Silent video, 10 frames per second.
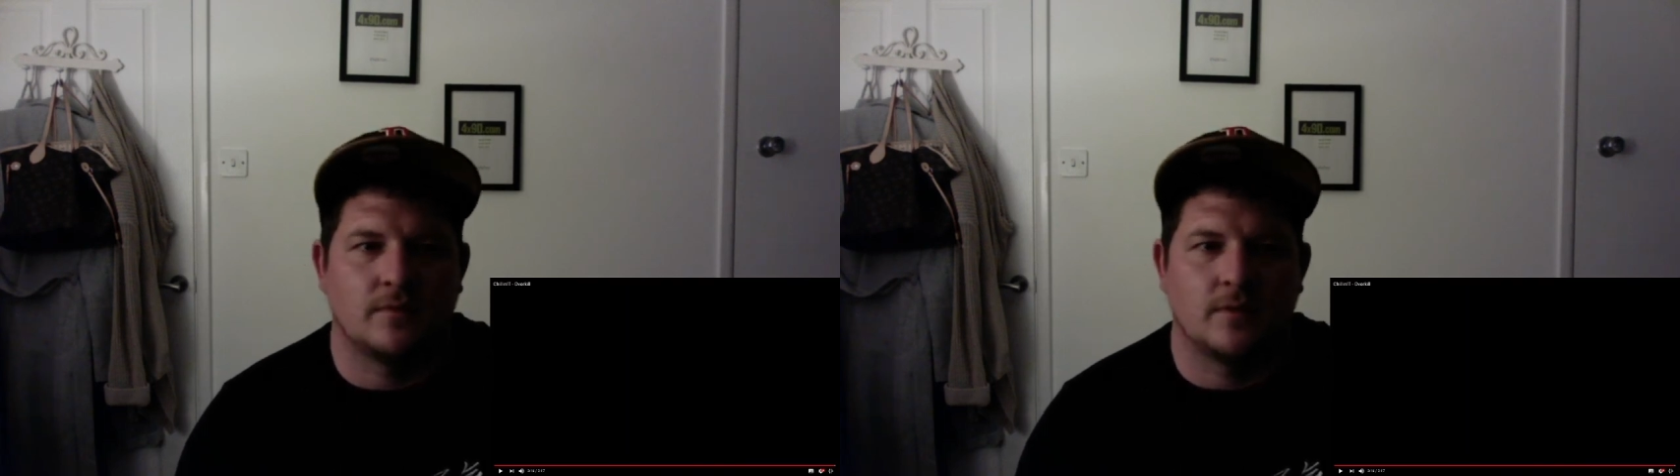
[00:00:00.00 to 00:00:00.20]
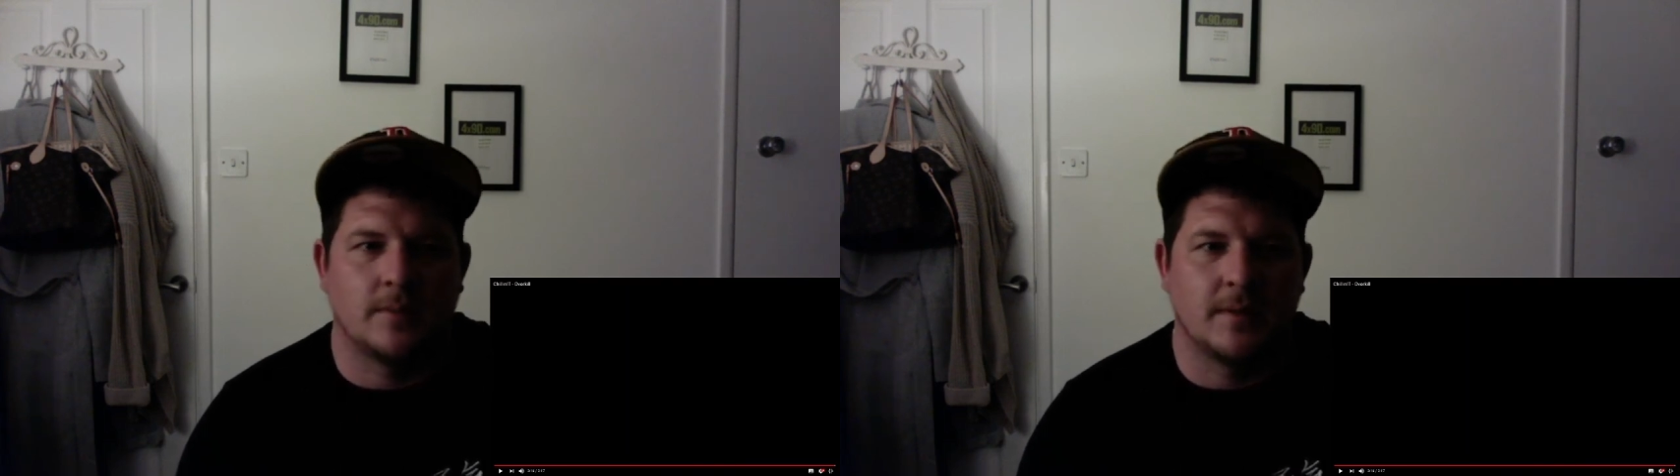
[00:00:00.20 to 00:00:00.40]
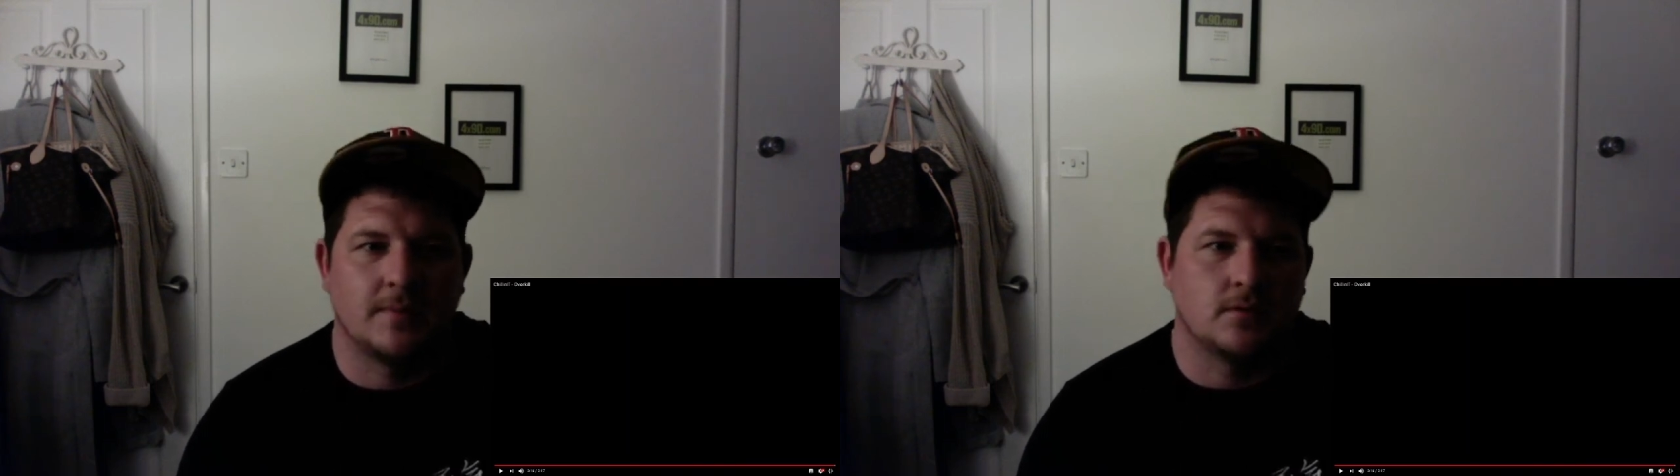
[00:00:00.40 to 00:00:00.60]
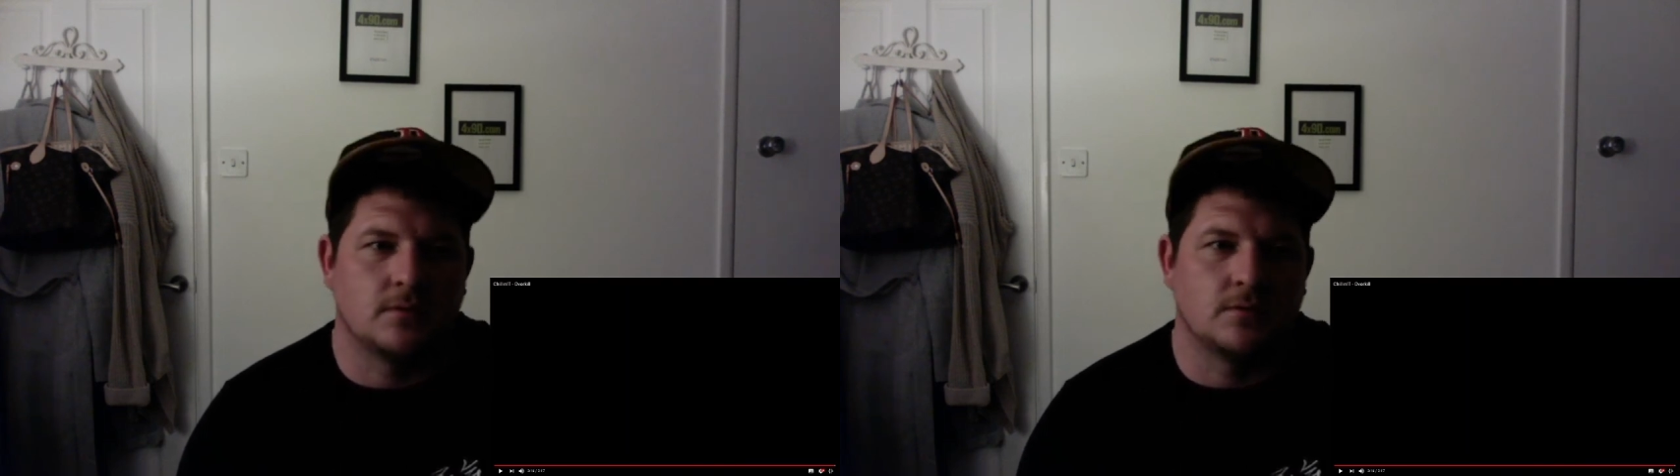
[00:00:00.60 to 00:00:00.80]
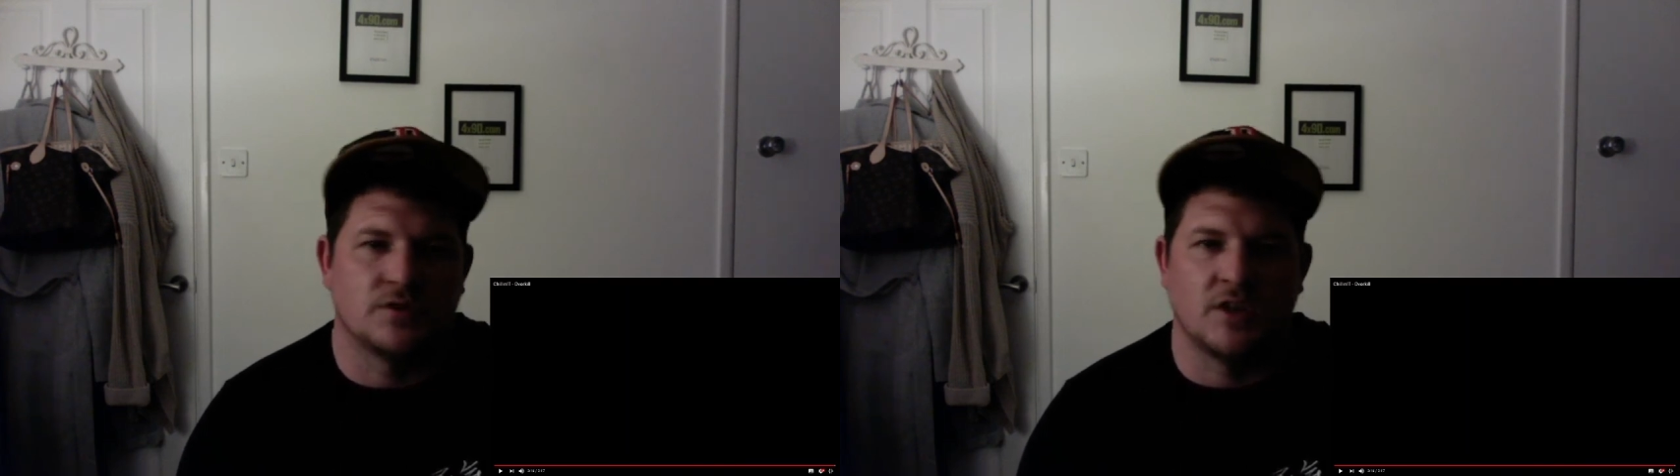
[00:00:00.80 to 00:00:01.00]
of people
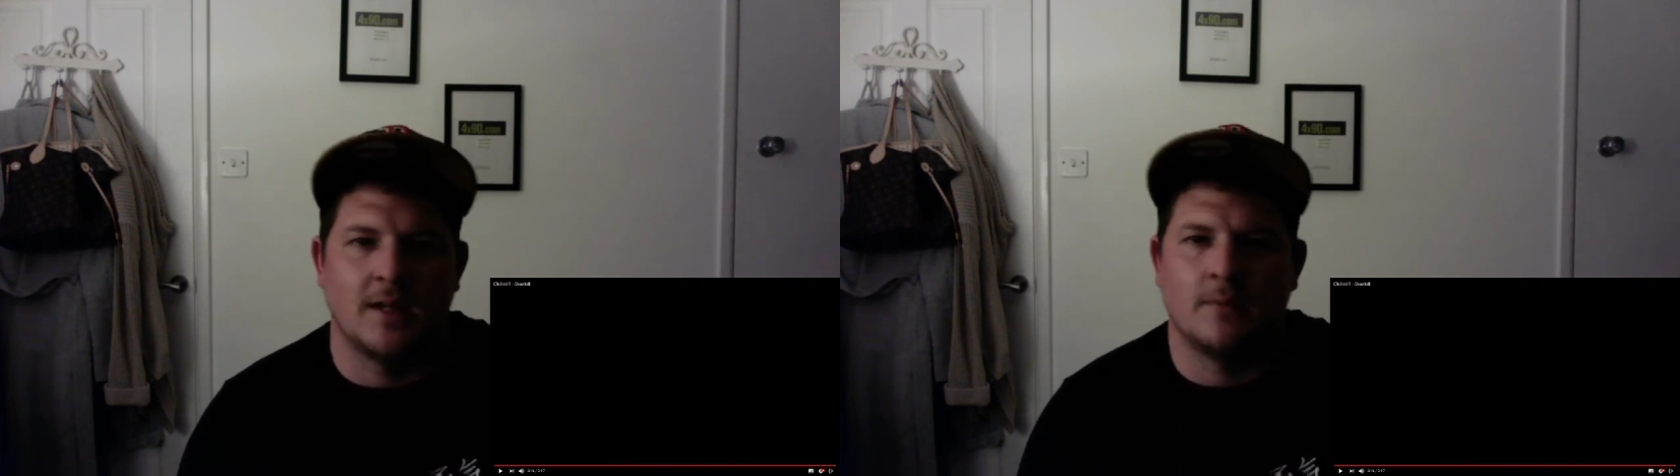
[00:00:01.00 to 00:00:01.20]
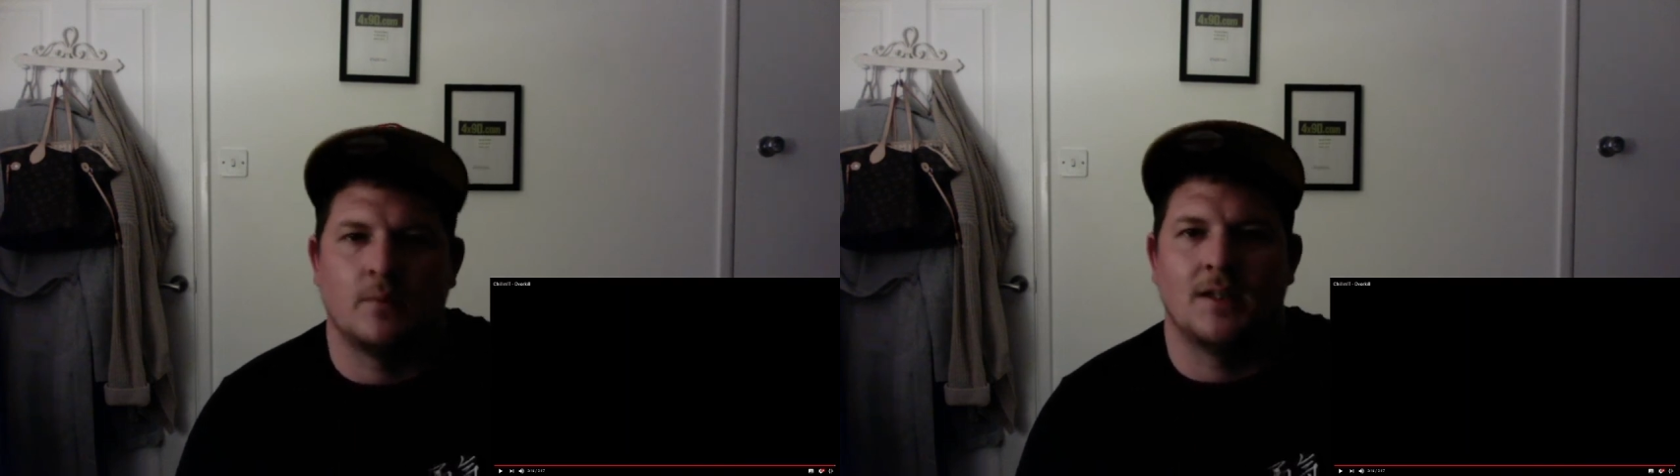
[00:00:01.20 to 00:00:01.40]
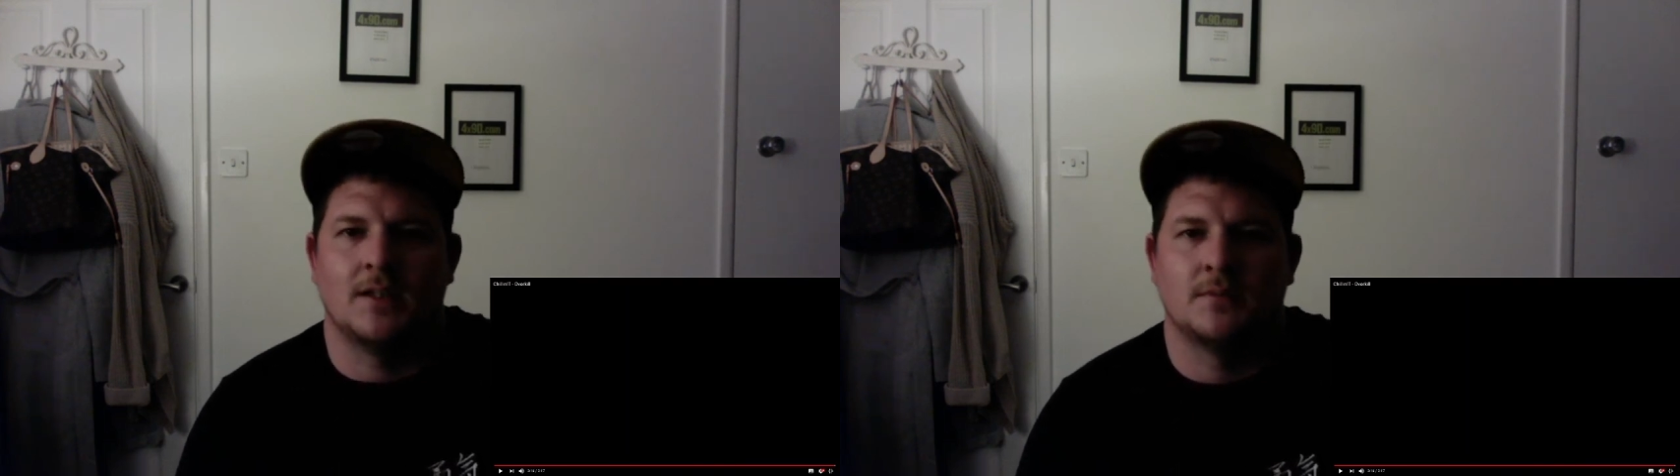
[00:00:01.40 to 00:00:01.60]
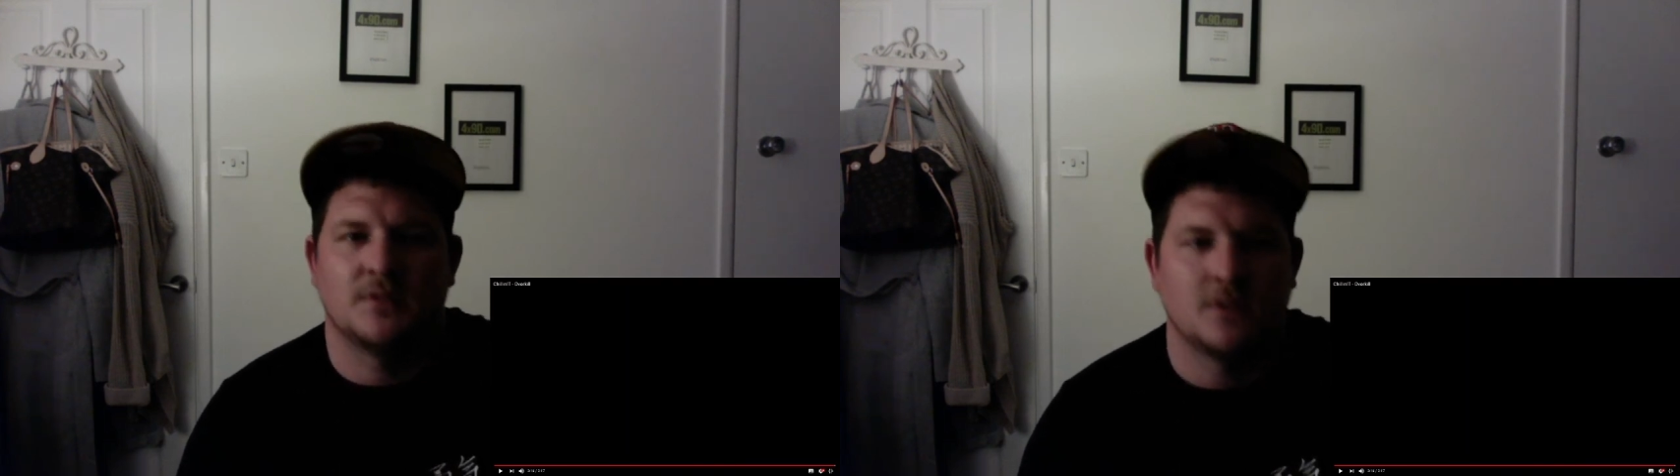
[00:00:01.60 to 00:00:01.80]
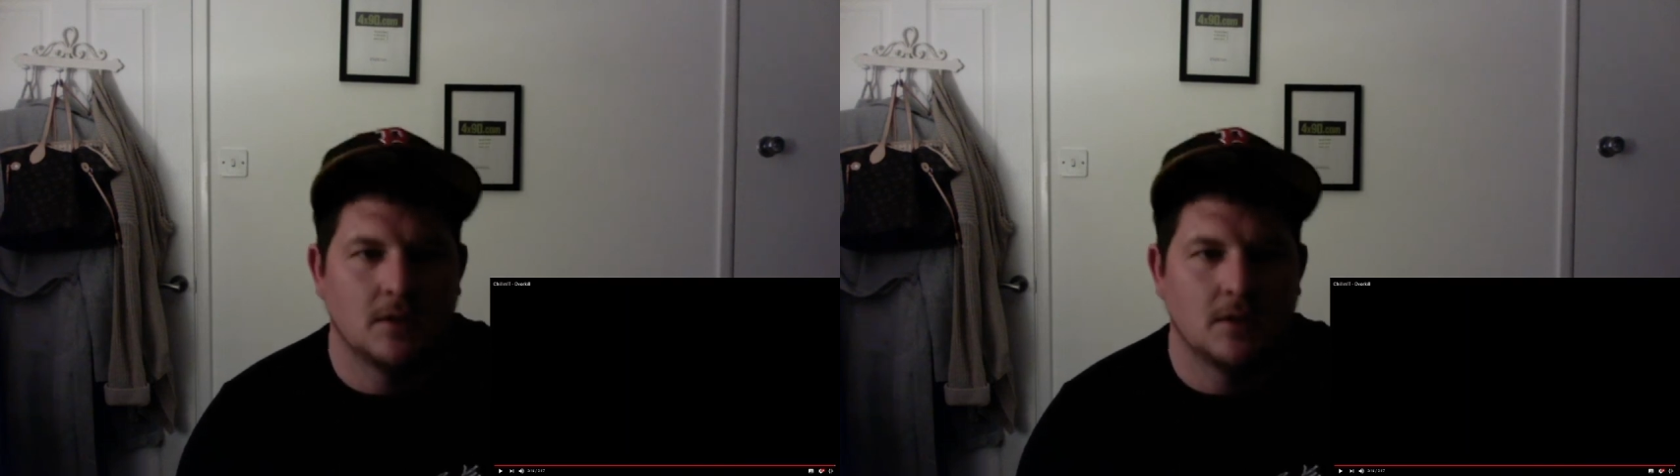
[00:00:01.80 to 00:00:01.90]
whose surnames Williams.